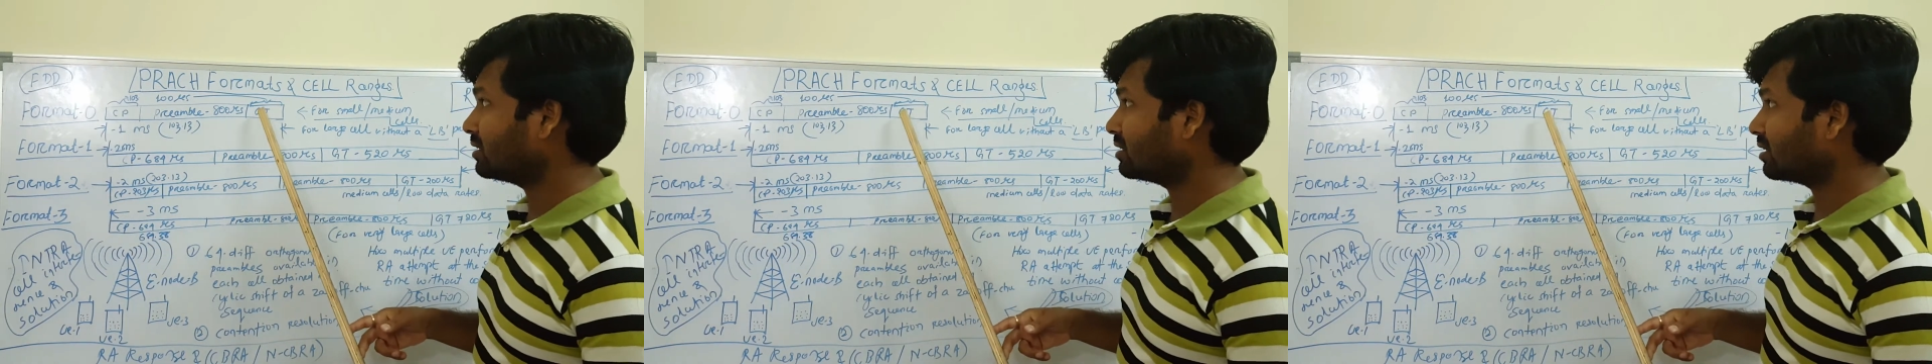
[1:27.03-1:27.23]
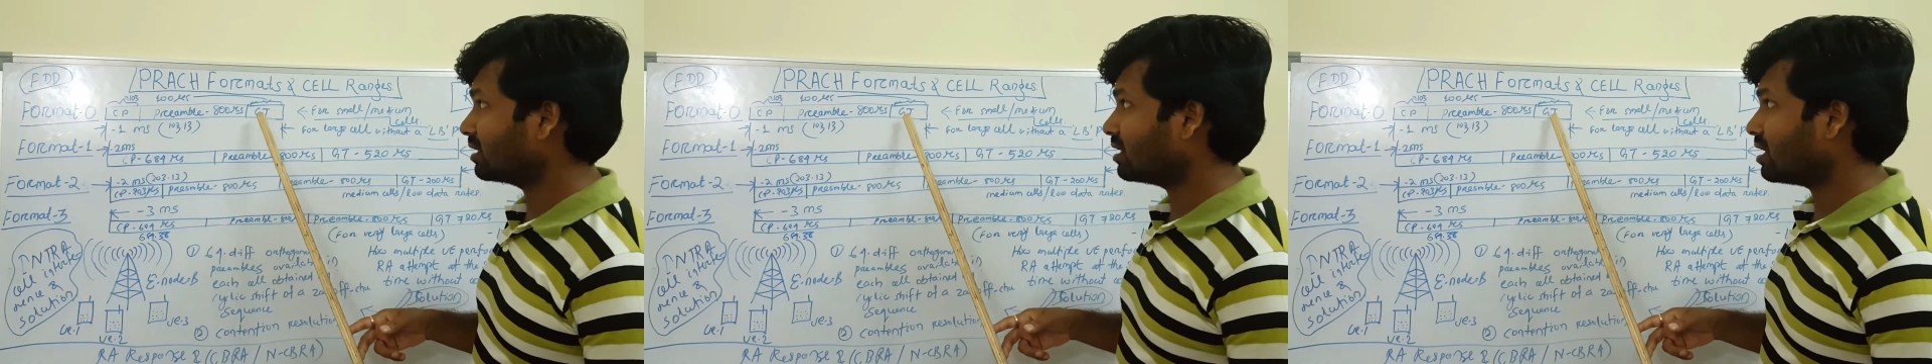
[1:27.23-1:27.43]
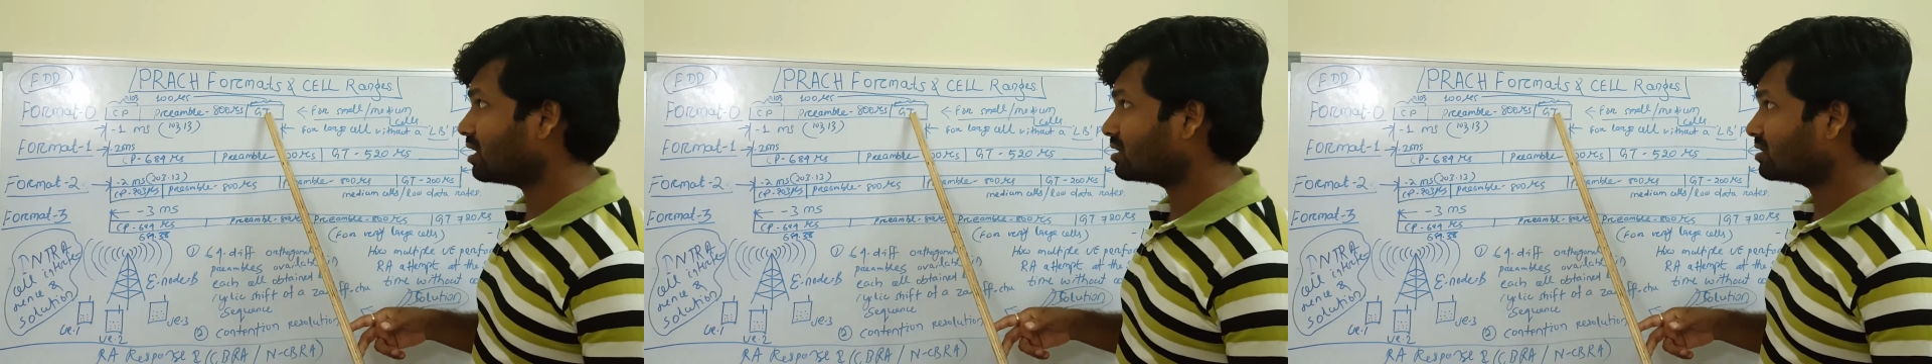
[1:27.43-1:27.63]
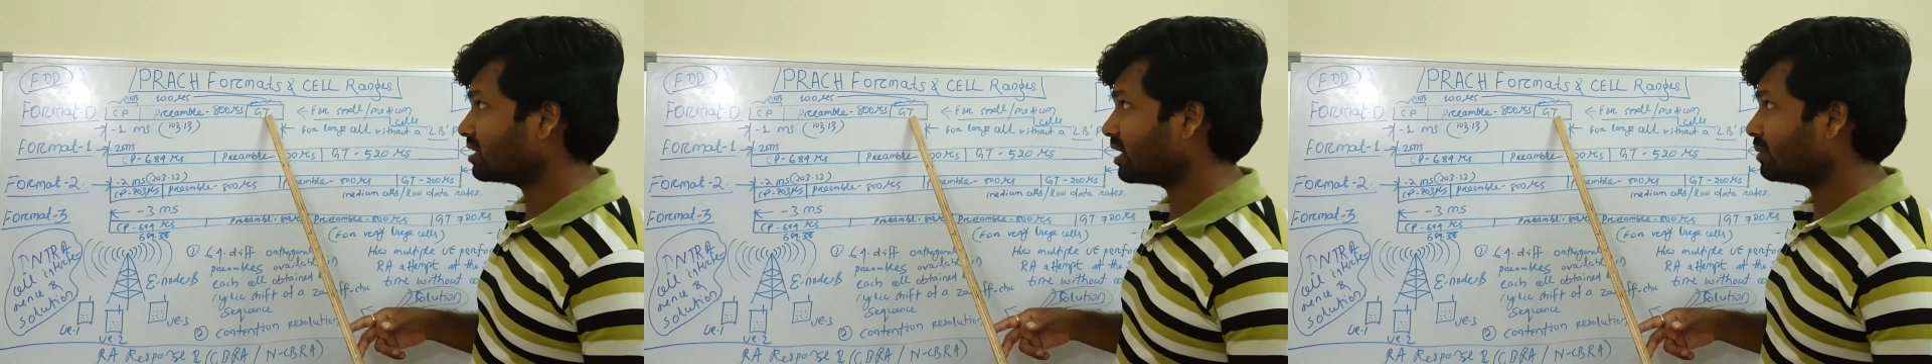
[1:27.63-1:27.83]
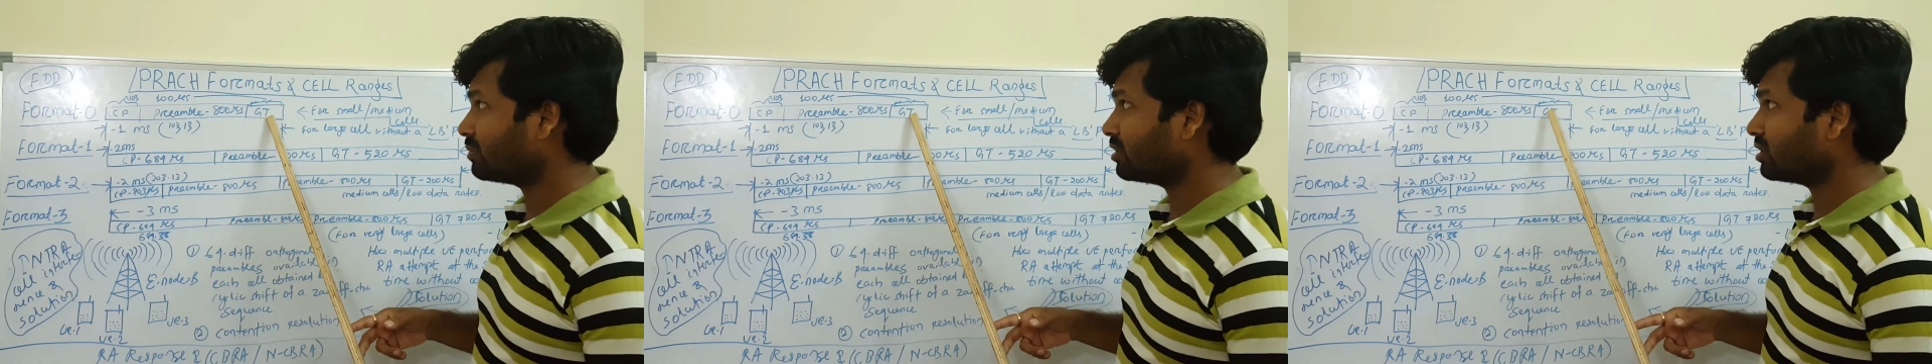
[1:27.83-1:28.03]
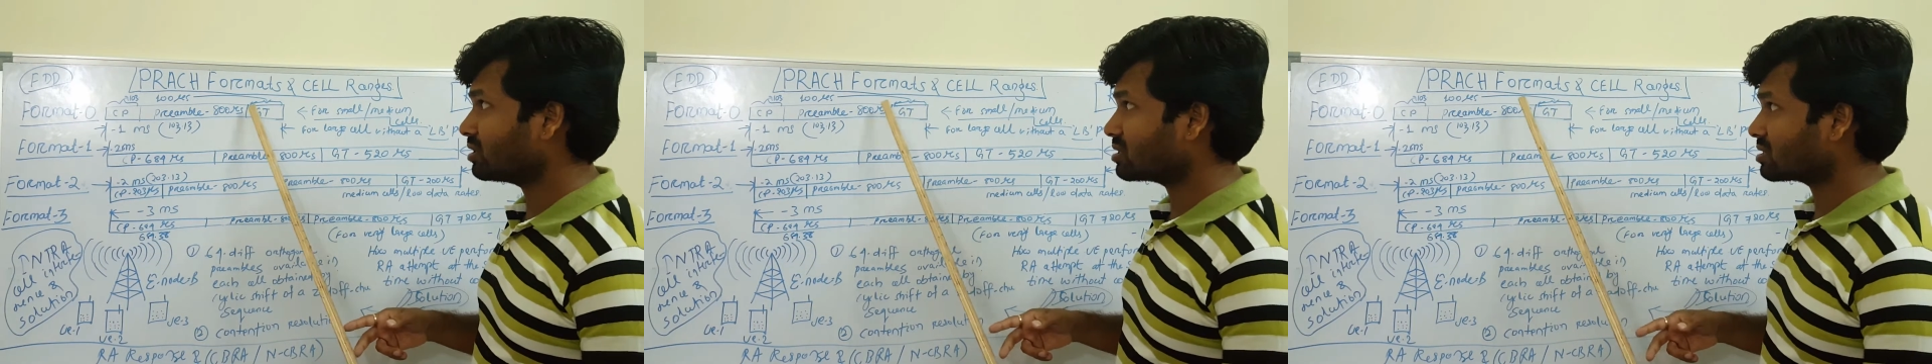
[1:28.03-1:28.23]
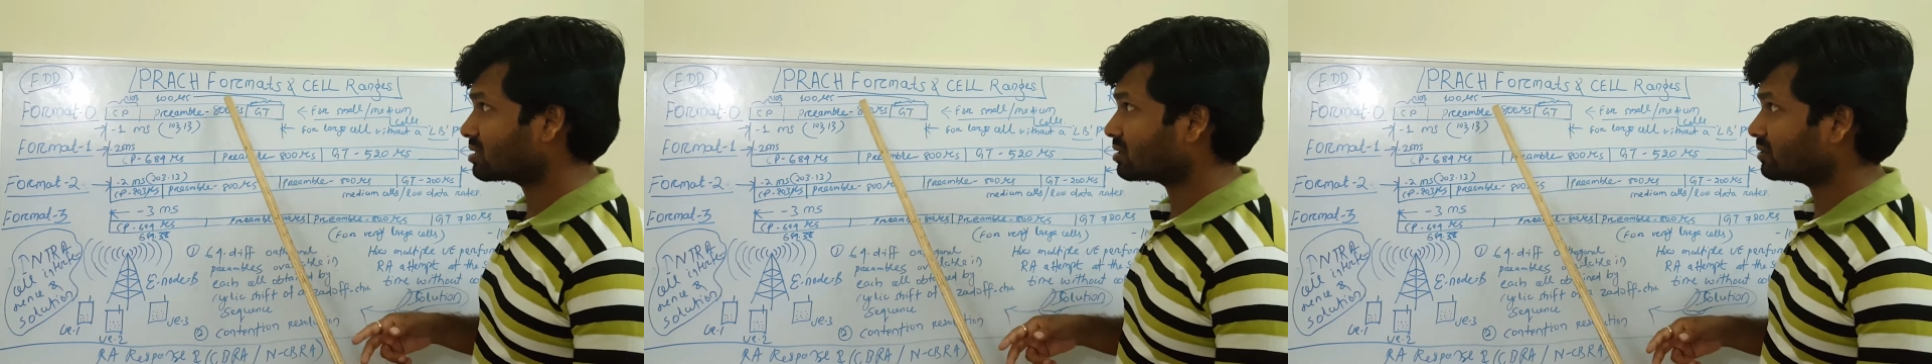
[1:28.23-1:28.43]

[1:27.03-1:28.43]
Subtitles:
then the guard timer